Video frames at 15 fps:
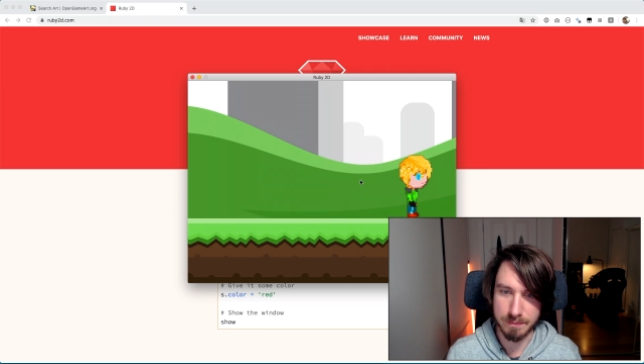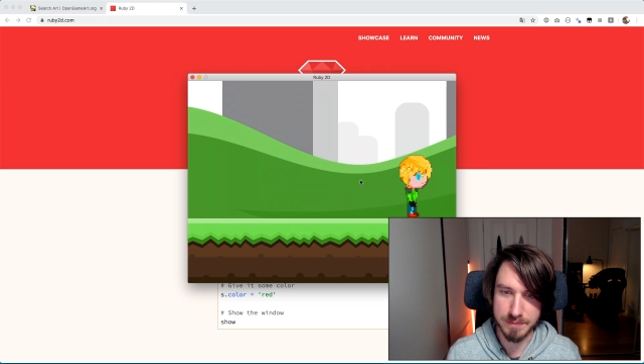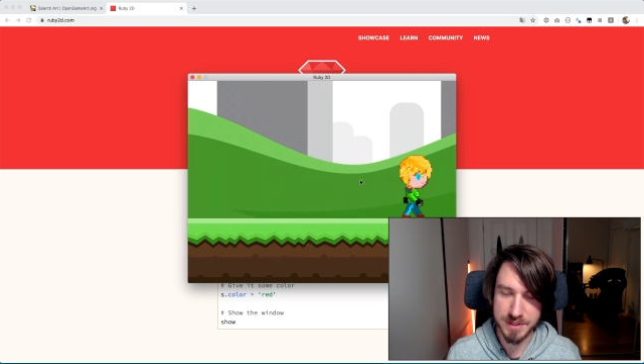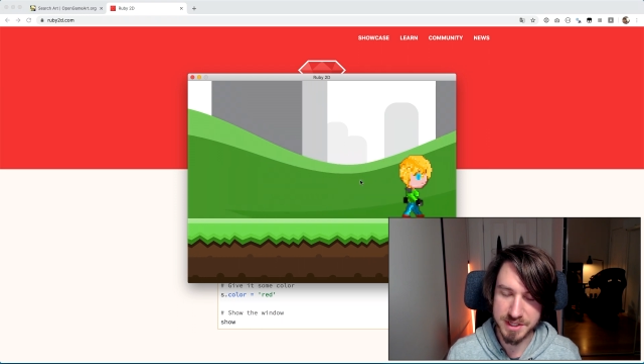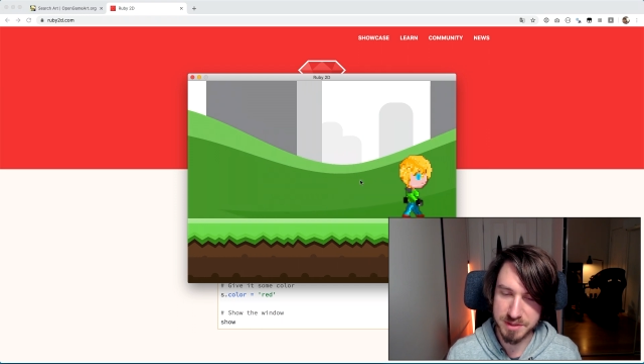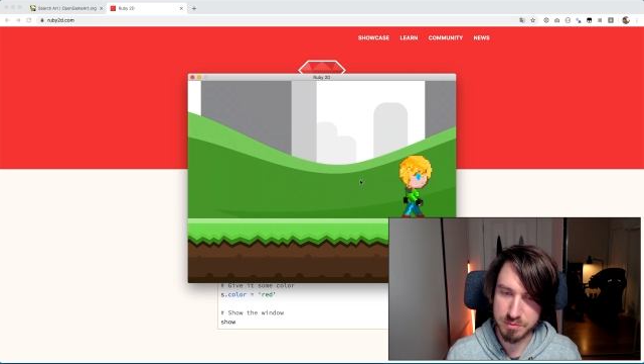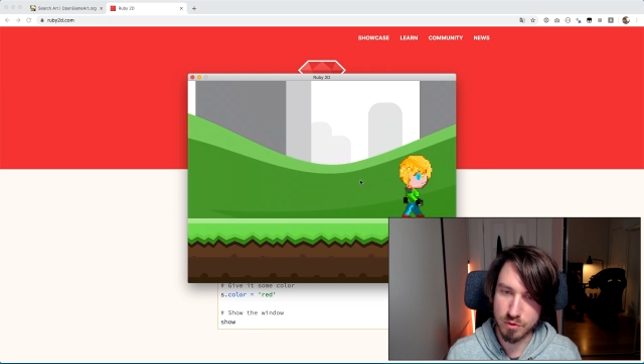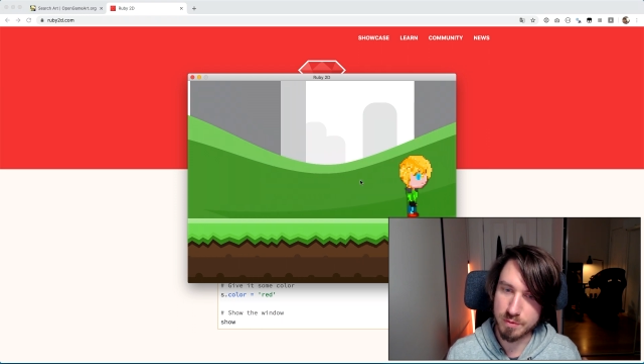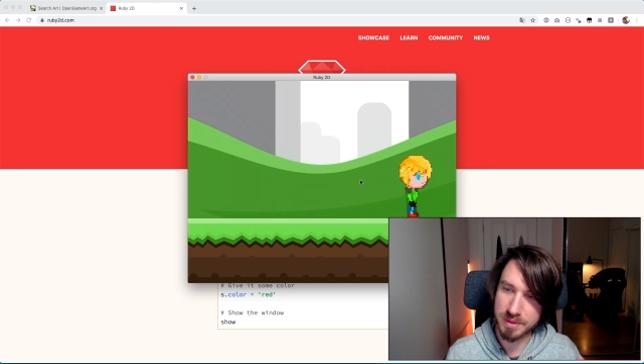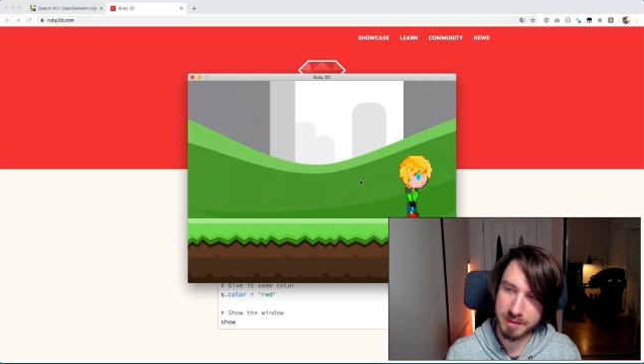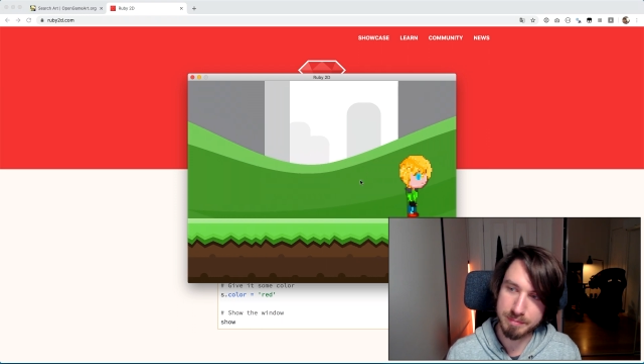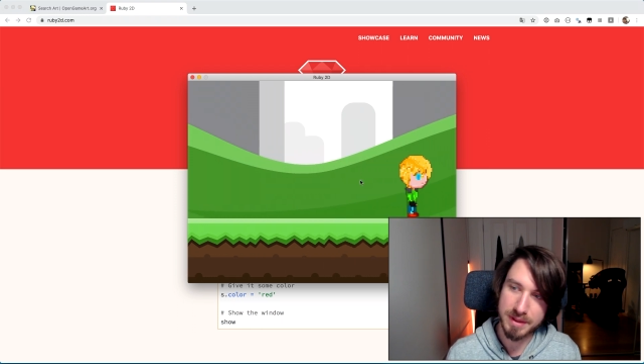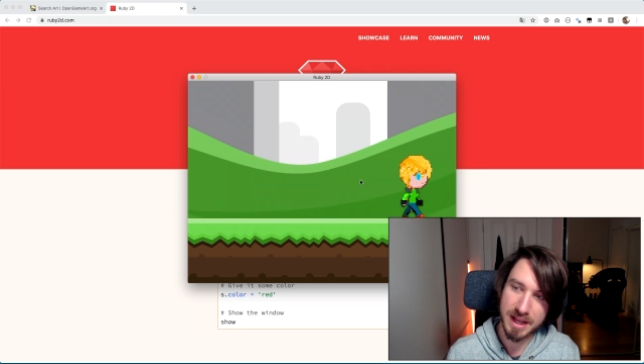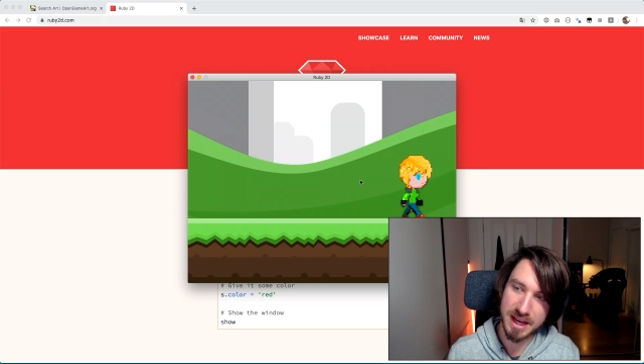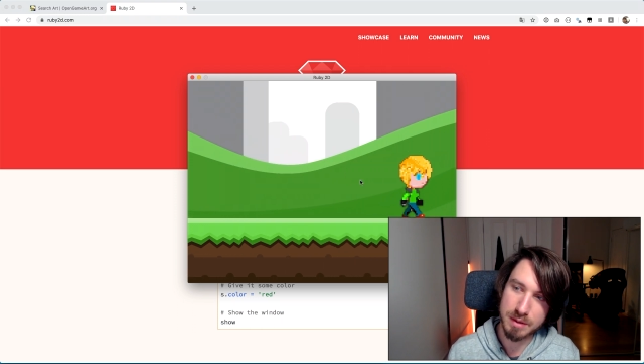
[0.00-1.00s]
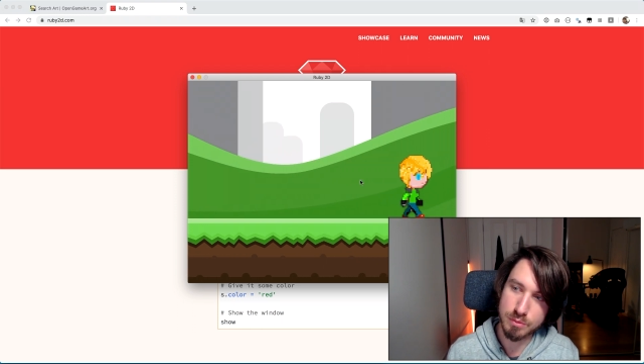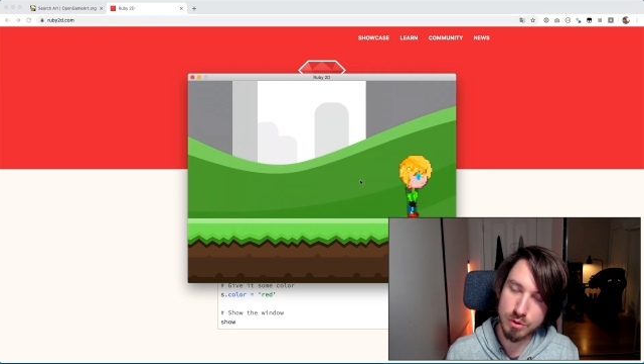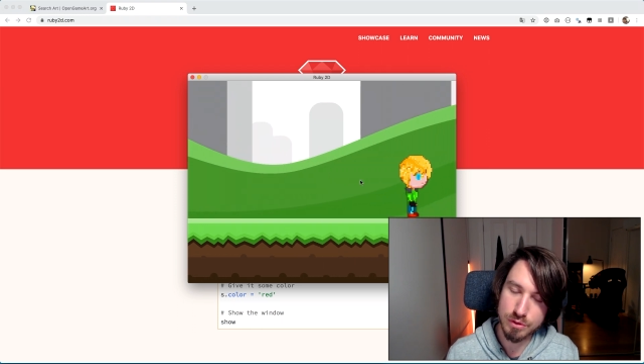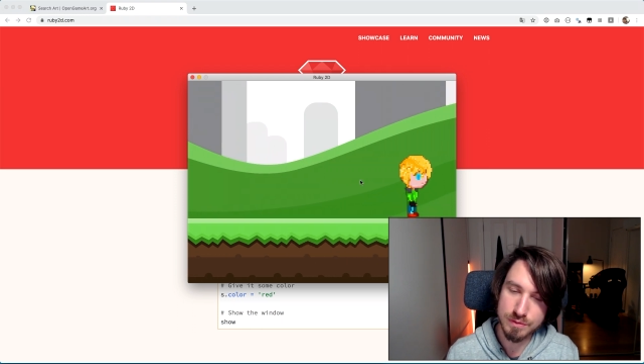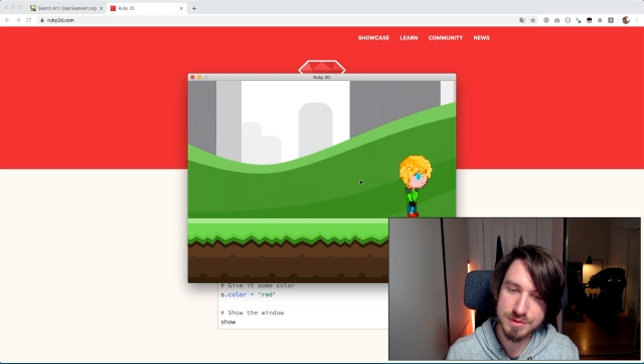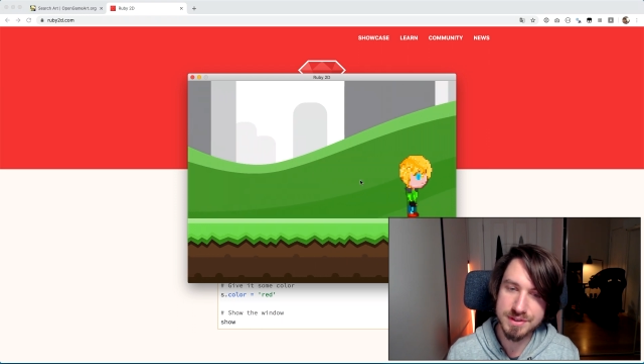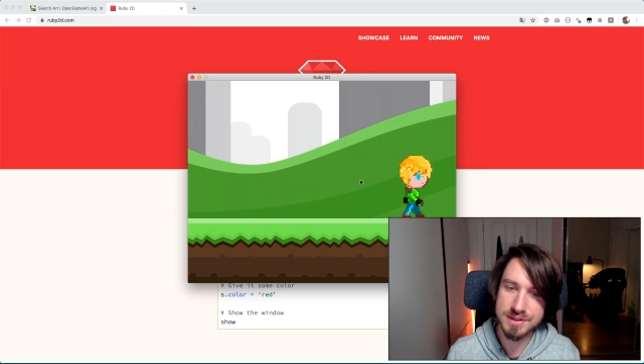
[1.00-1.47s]
doesn't move, but the player
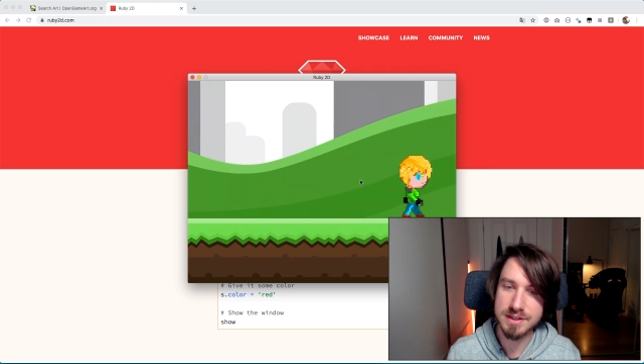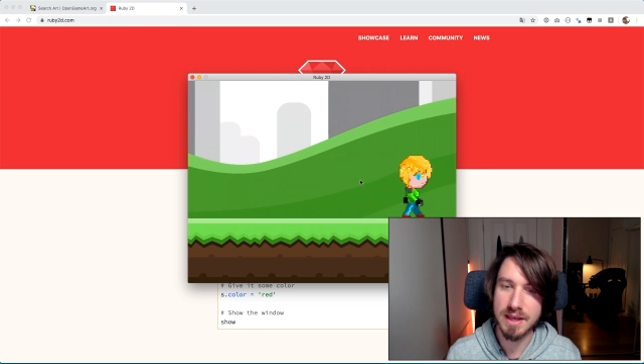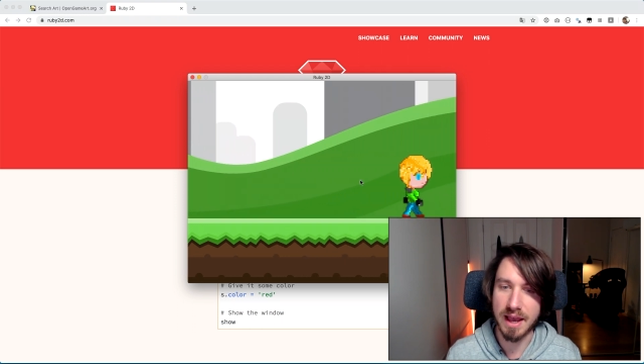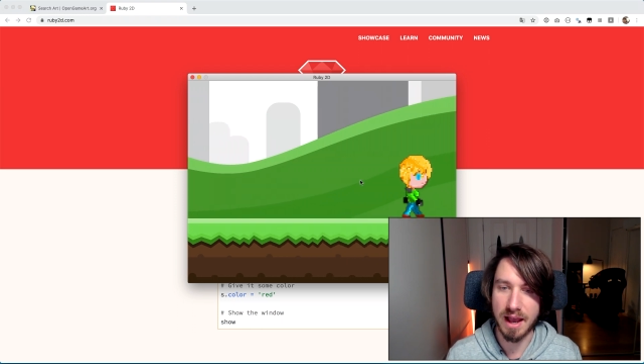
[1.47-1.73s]
moves.